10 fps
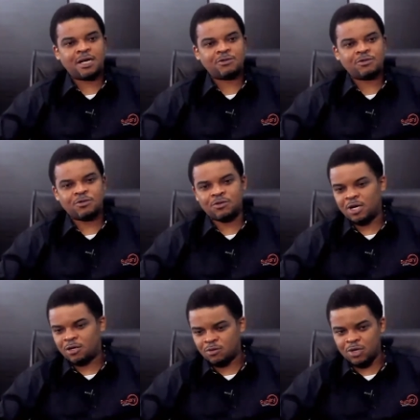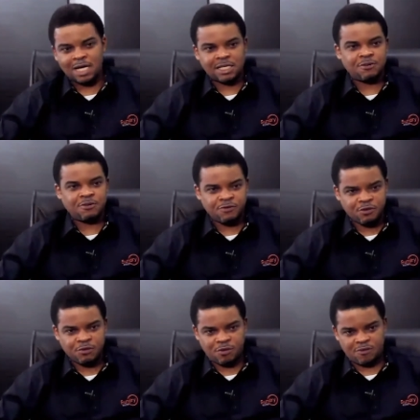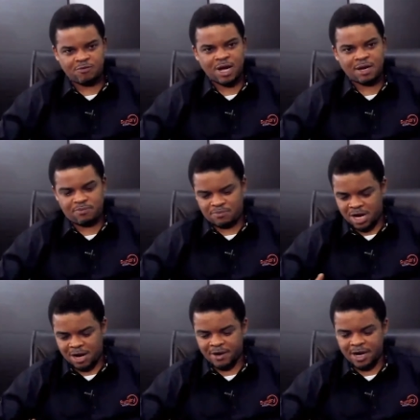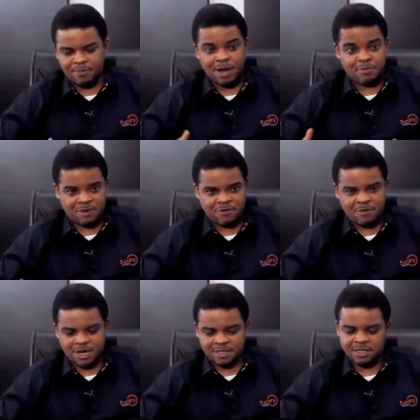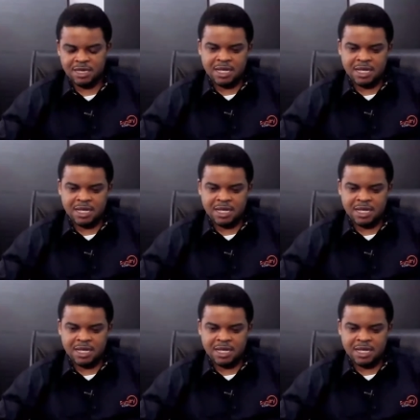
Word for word: I'll do. I'll look at a review of my career, my performance,